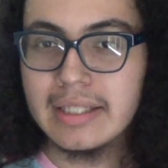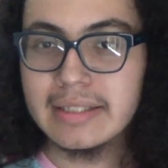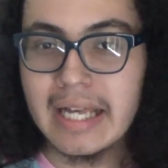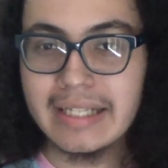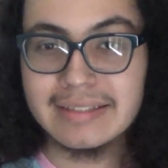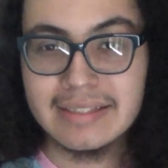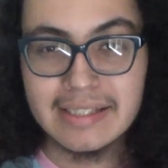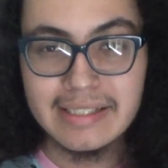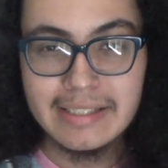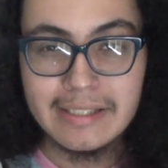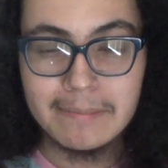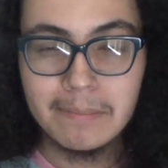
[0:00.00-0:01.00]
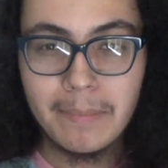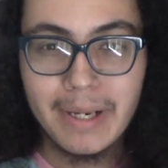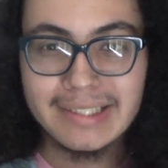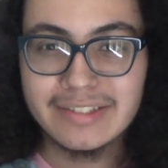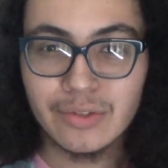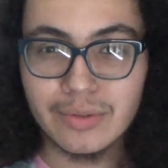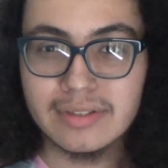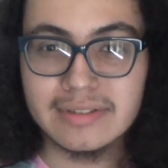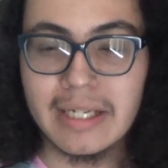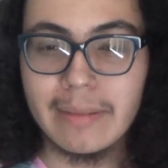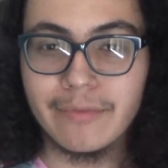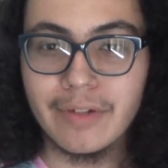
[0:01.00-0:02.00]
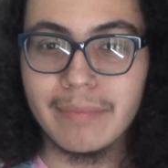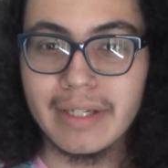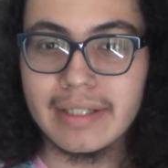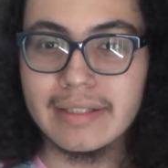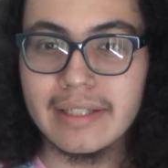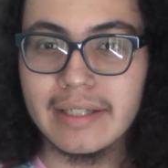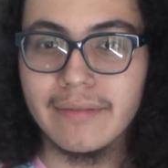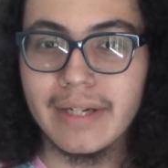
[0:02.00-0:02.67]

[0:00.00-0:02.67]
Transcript: That's the best sort of time frame I can give.